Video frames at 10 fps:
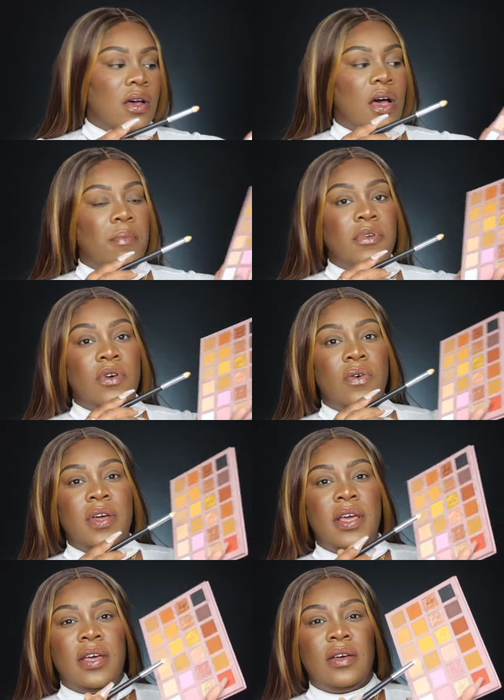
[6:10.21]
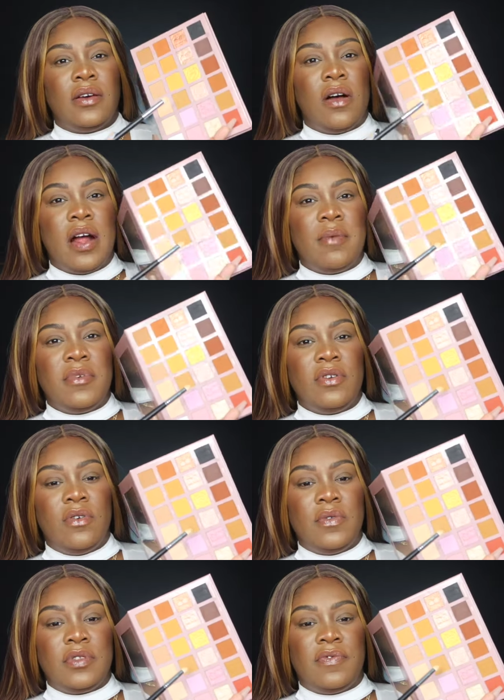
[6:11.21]
I'm gonna go ahead and, all right, I'm gonna
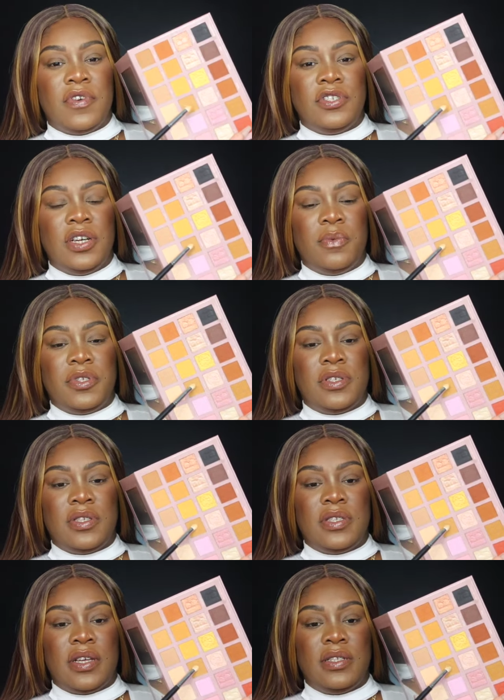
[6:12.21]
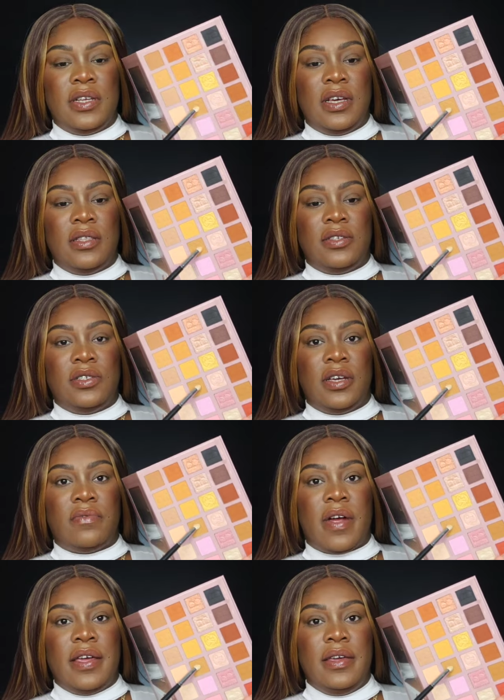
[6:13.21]
go with this first shade, which is Suntan, the shade right